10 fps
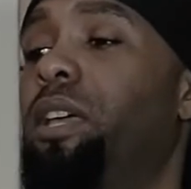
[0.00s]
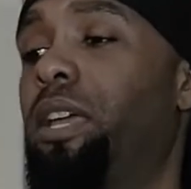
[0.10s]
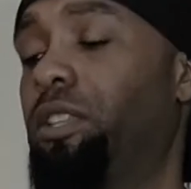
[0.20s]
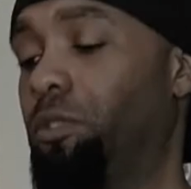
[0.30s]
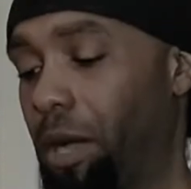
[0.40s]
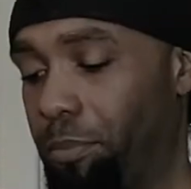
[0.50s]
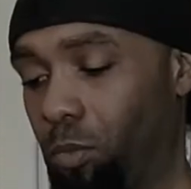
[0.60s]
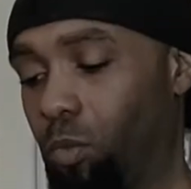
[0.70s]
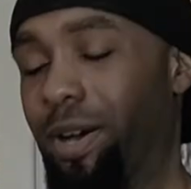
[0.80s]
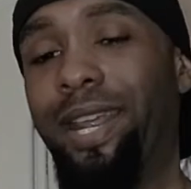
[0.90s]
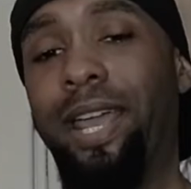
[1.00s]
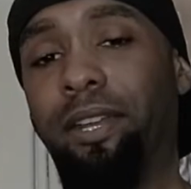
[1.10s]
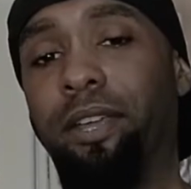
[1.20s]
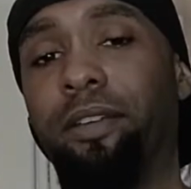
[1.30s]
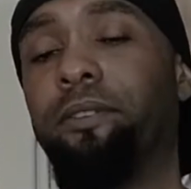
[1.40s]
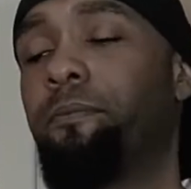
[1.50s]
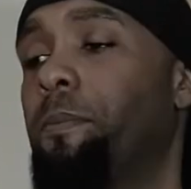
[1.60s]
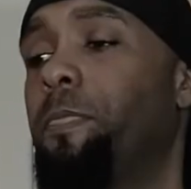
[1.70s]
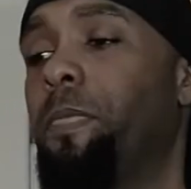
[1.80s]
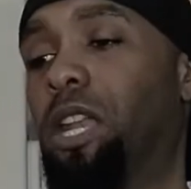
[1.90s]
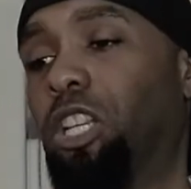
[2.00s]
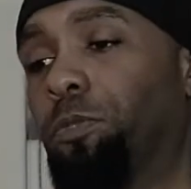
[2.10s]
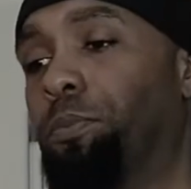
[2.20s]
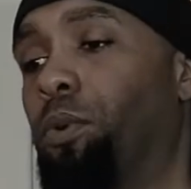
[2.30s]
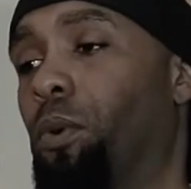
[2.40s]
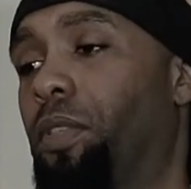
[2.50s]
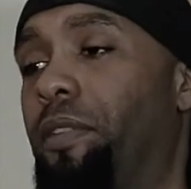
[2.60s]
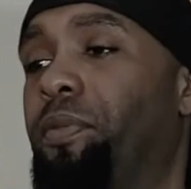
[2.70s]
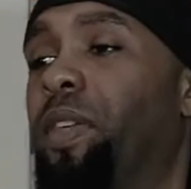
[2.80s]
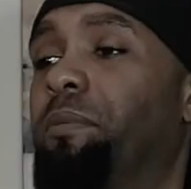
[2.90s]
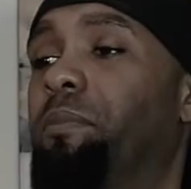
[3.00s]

And I put one hand here and I just pull that thing